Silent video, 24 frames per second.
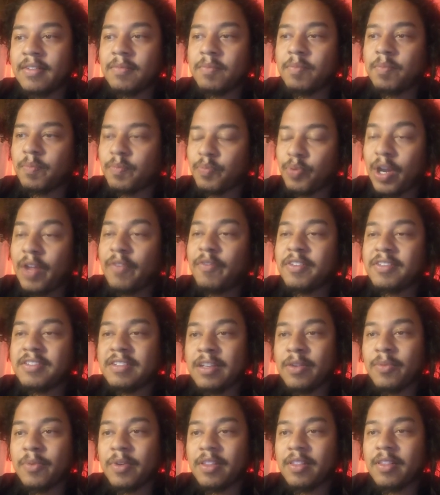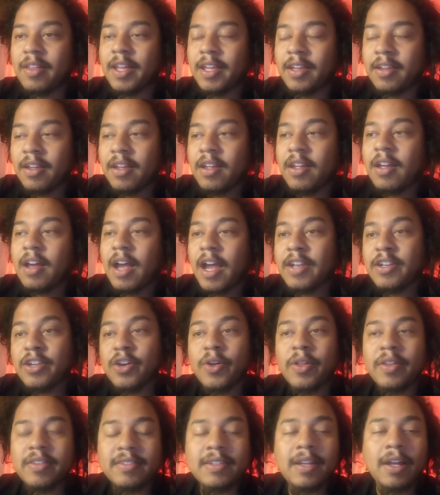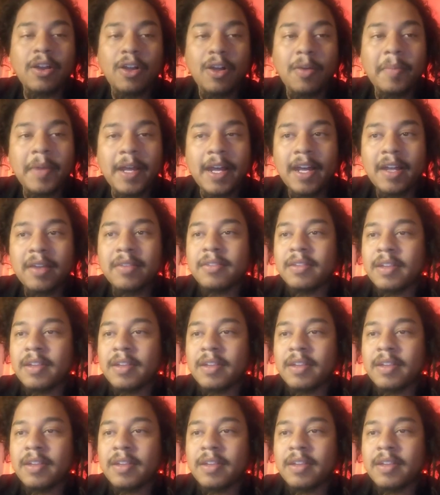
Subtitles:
prefaced it with like, I know it's not all bad,